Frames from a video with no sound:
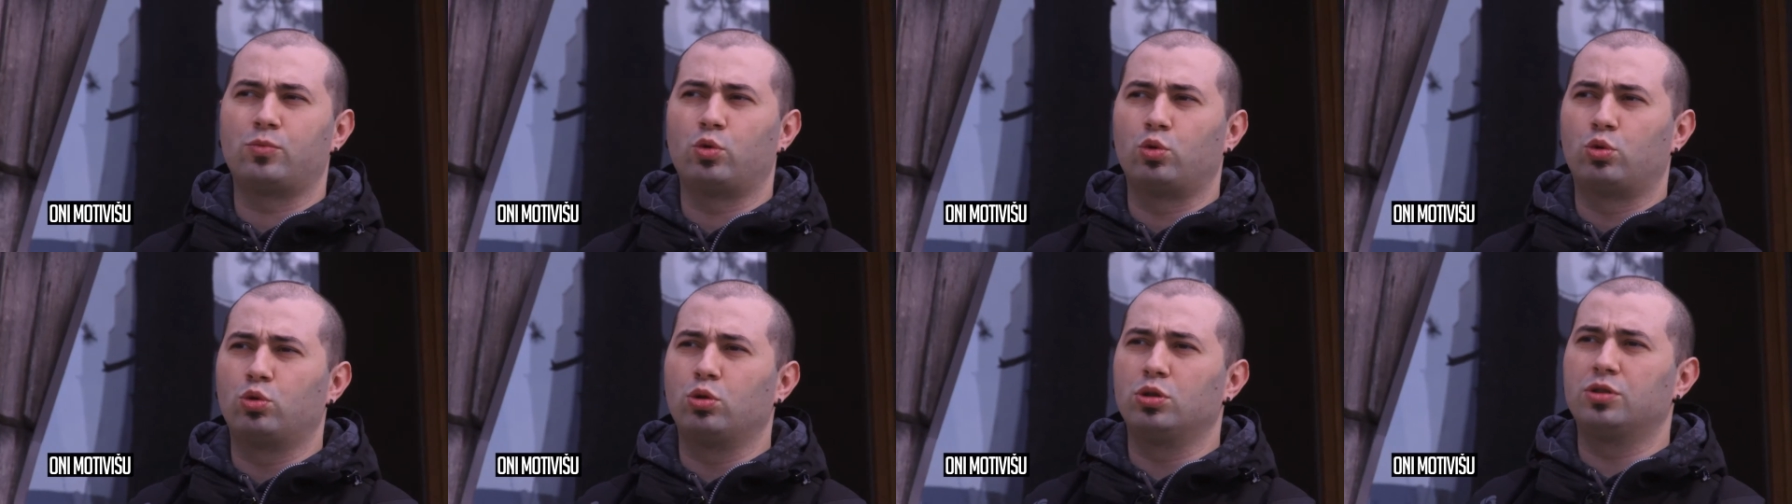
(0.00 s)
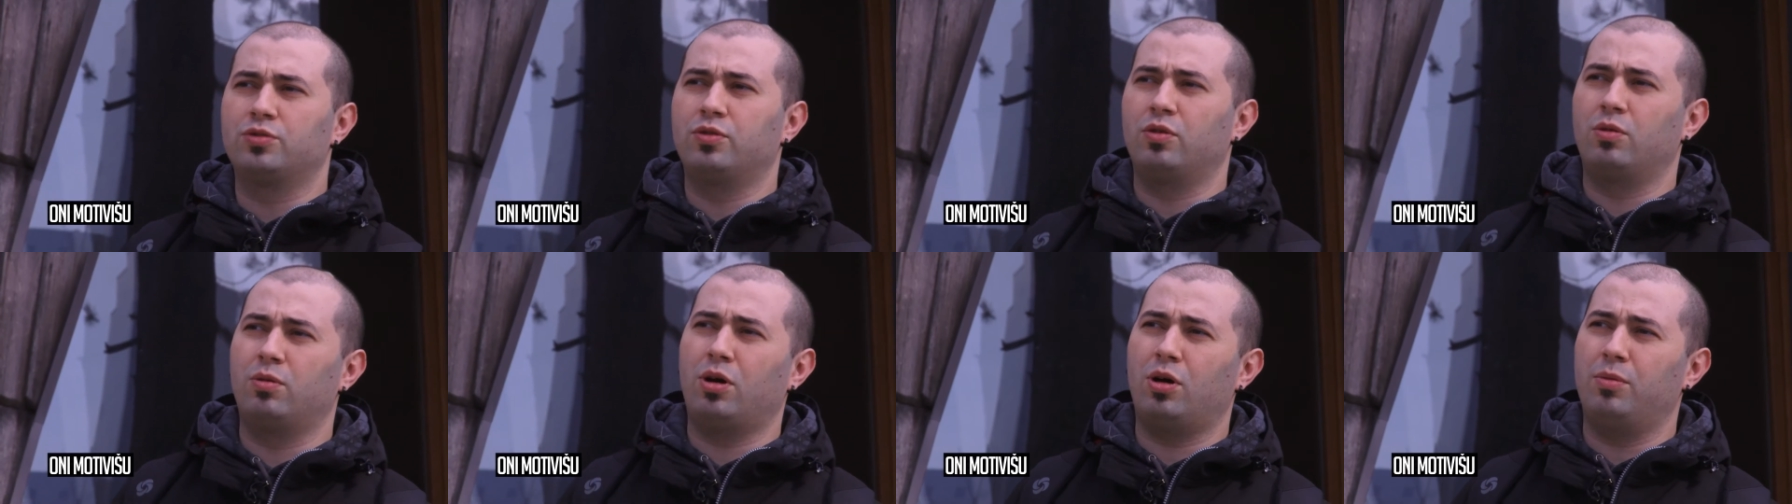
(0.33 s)
U tom
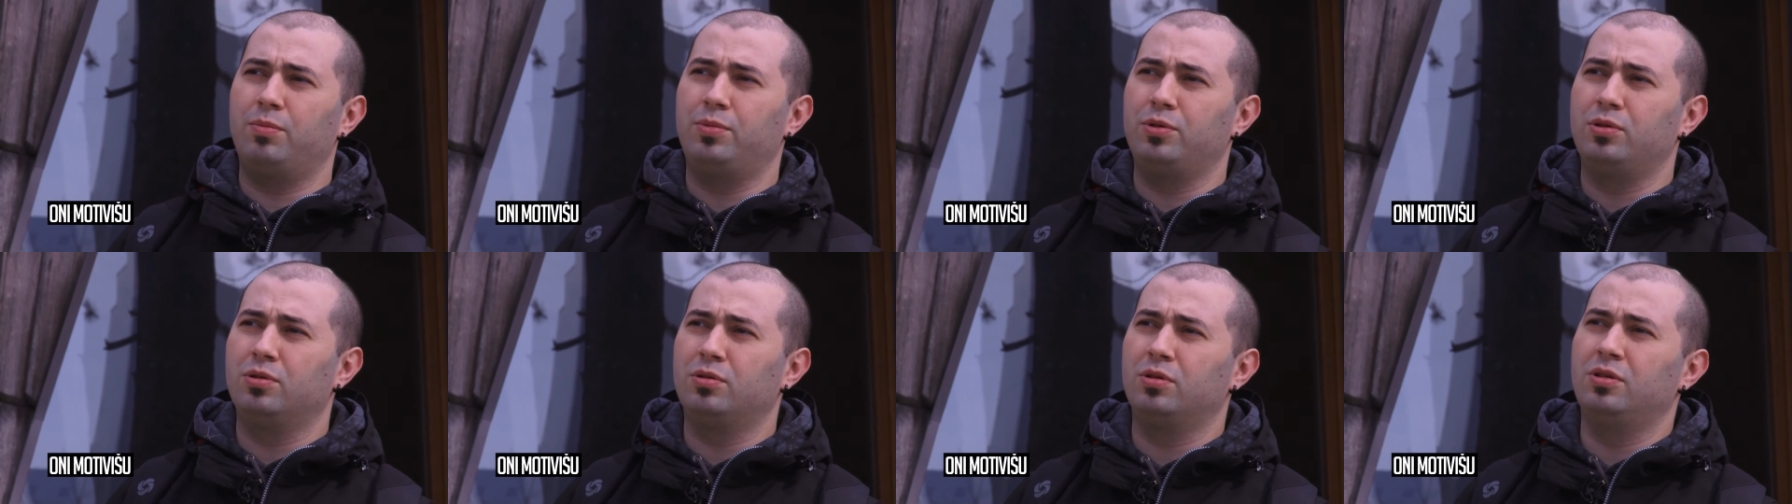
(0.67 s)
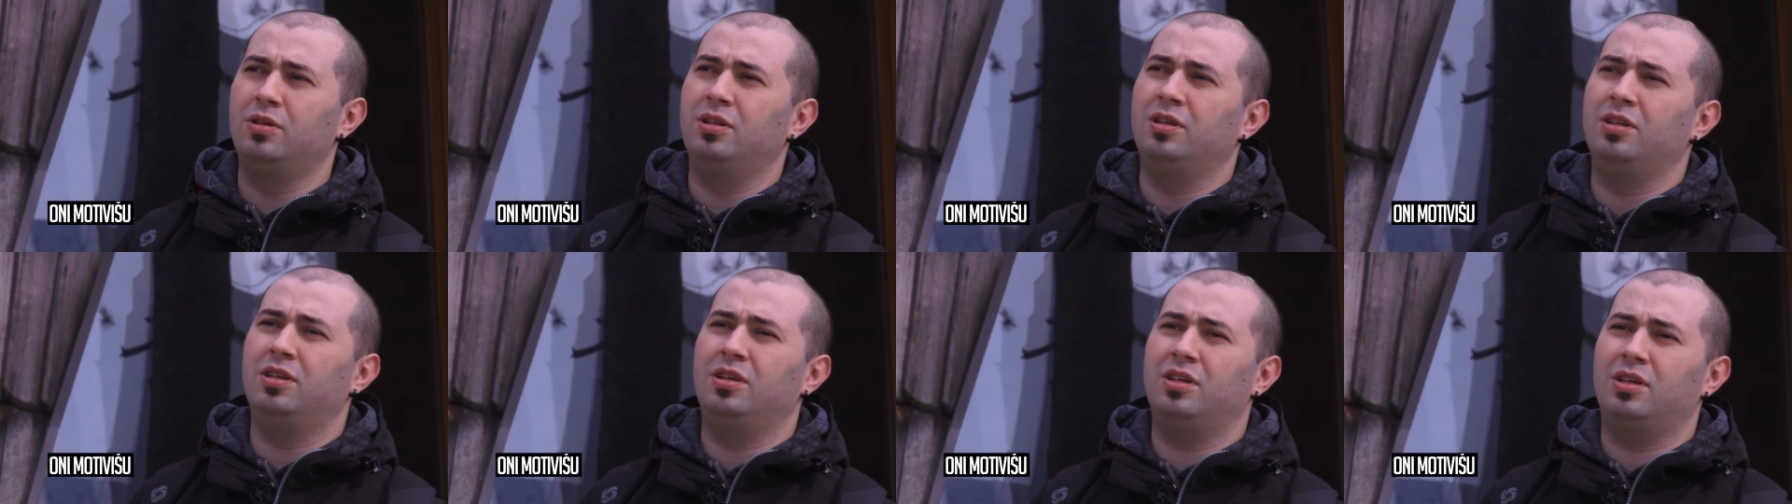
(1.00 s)
svom hobiju
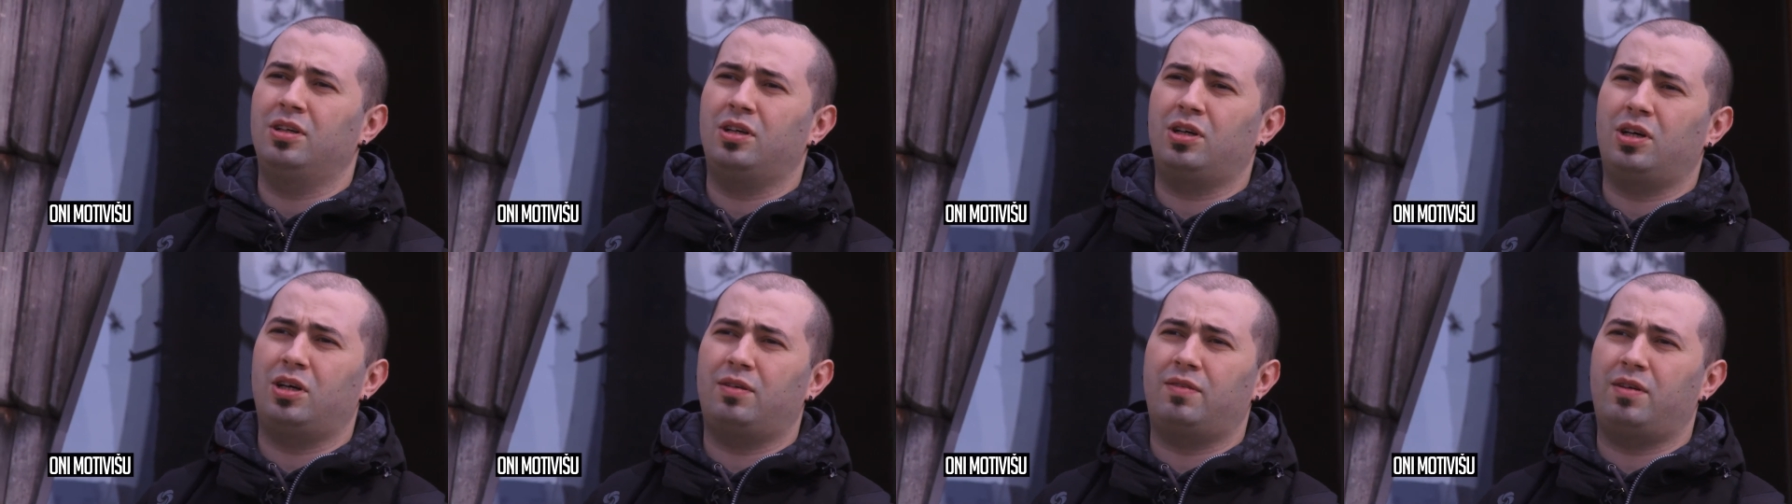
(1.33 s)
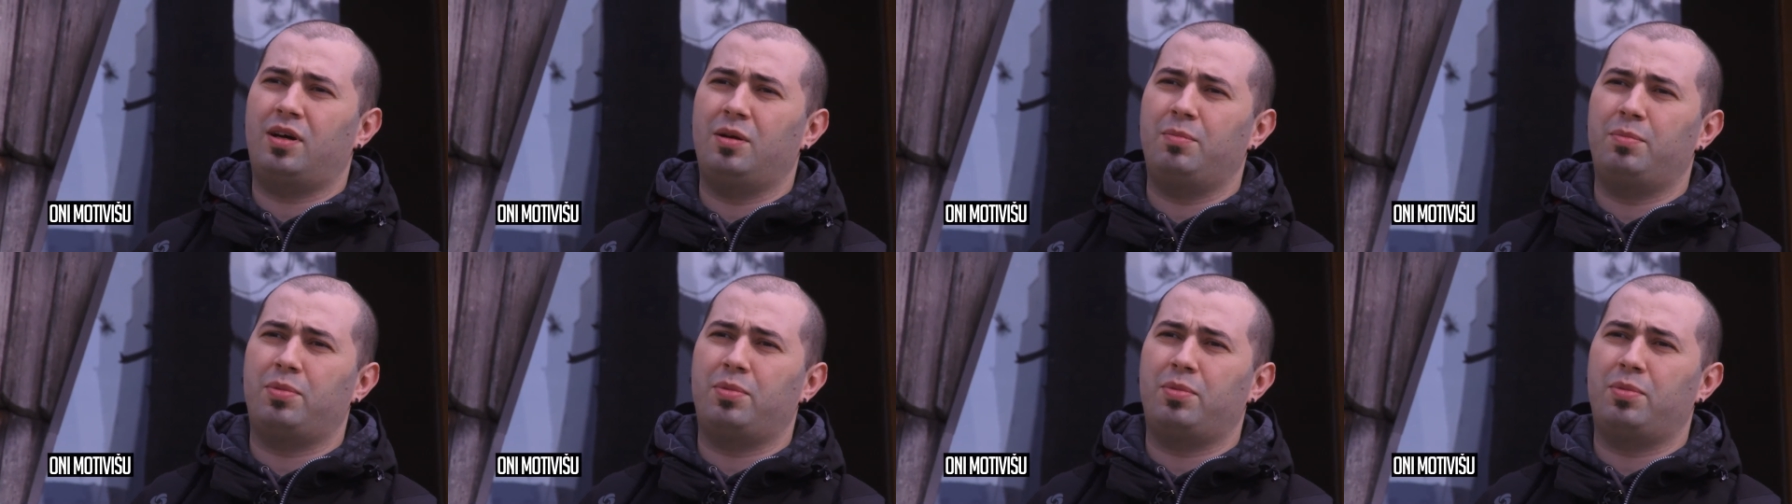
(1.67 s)
ovaj,